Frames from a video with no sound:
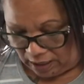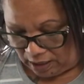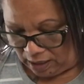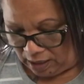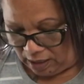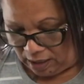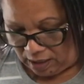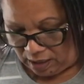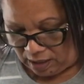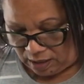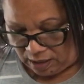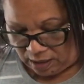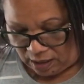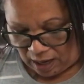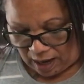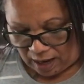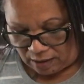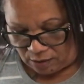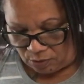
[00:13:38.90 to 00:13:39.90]
And
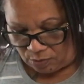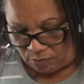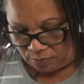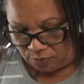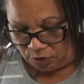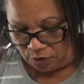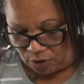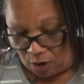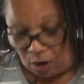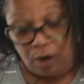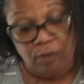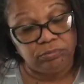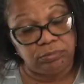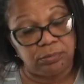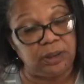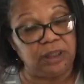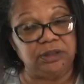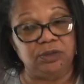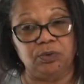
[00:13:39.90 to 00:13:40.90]
I don't, you know,
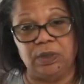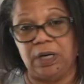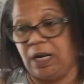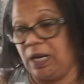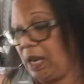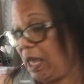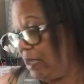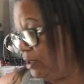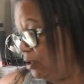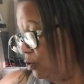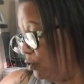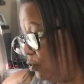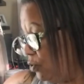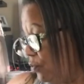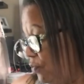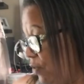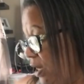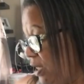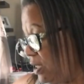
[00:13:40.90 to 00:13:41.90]
that's what I like
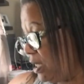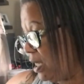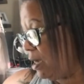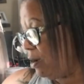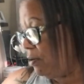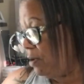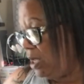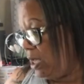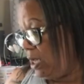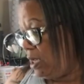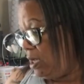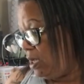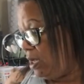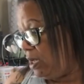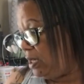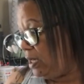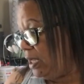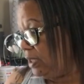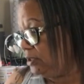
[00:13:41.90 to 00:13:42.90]
doing right now.
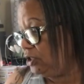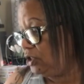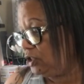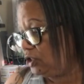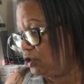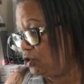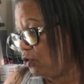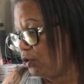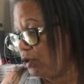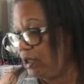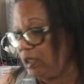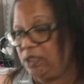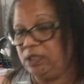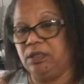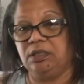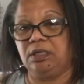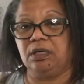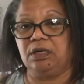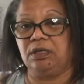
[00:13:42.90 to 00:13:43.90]
And I just
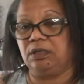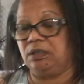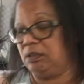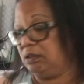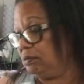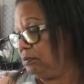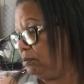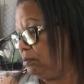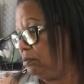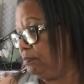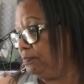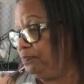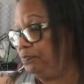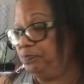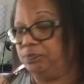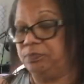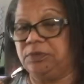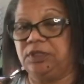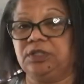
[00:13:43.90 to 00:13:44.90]
started
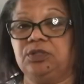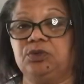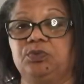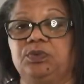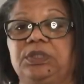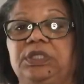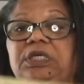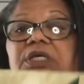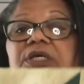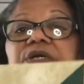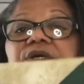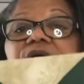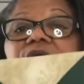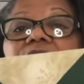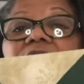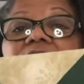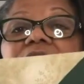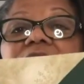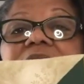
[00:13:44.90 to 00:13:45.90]
this one
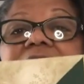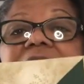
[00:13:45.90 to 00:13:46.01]
here.